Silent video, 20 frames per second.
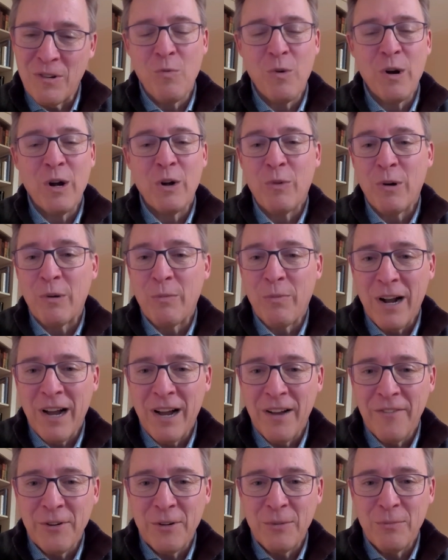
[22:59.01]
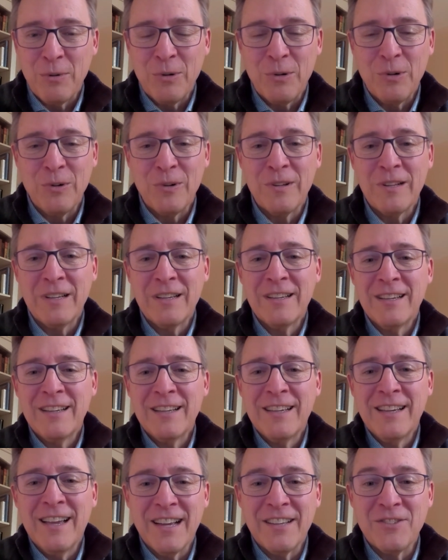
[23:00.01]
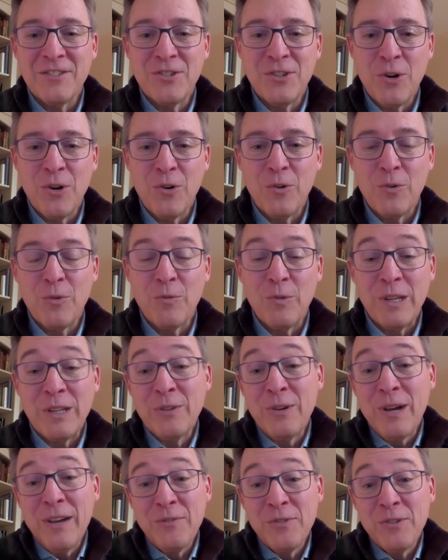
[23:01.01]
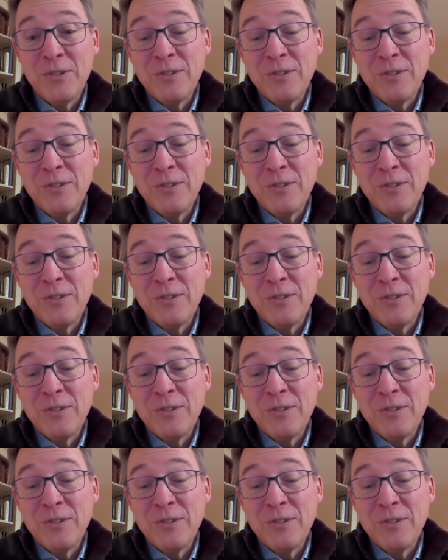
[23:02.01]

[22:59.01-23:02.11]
where we're profitable. And so we do have